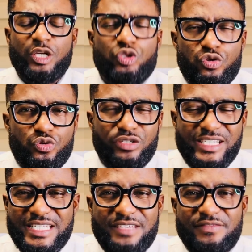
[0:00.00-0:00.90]
Do you
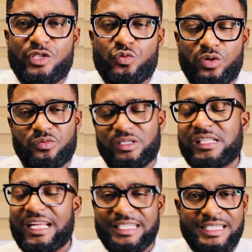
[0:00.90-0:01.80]
receive this word with
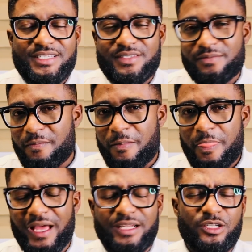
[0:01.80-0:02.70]
gladness?
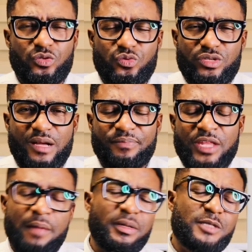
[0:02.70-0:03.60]
Hallelujah.
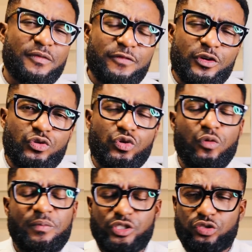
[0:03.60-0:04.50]
Please, before you go,
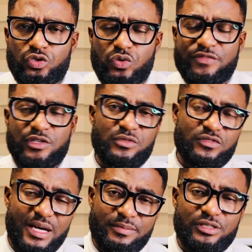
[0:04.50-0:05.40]
be sure to have
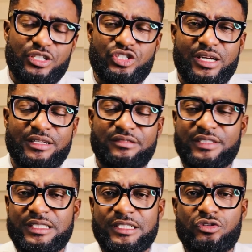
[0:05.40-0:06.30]
subscribed to the channel,
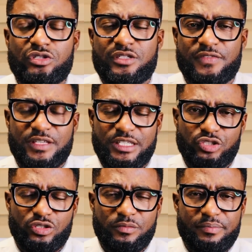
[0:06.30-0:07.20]
ring the
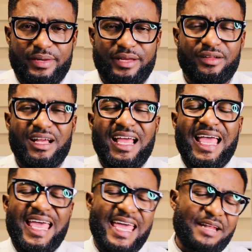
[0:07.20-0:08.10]
notification bell,
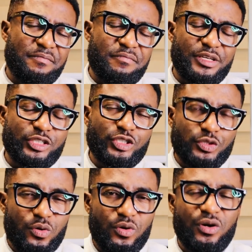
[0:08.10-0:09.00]
and be
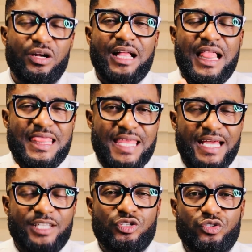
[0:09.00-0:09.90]
sure
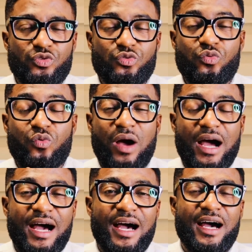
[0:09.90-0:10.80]
that you
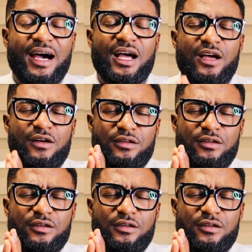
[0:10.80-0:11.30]
are